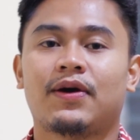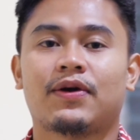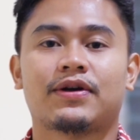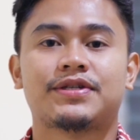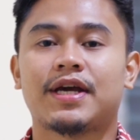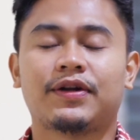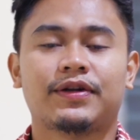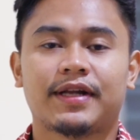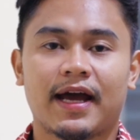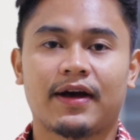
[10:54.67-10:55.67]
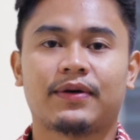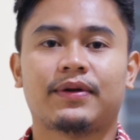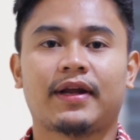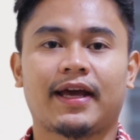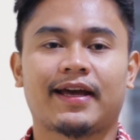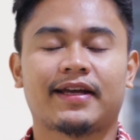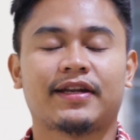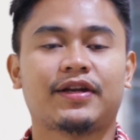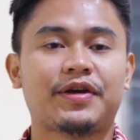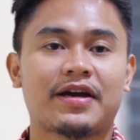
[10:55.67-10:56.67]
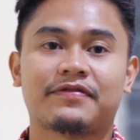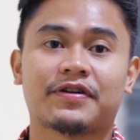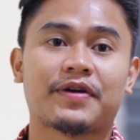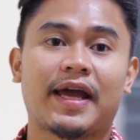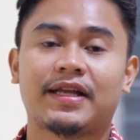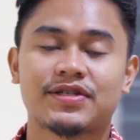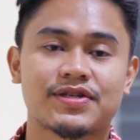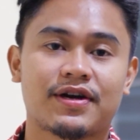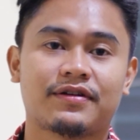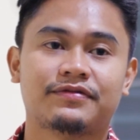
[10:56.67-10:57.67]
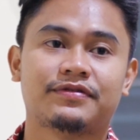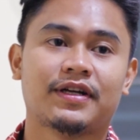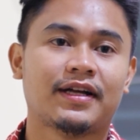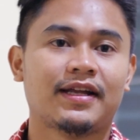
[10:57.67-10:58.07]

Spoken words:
or settle down, and you have a range of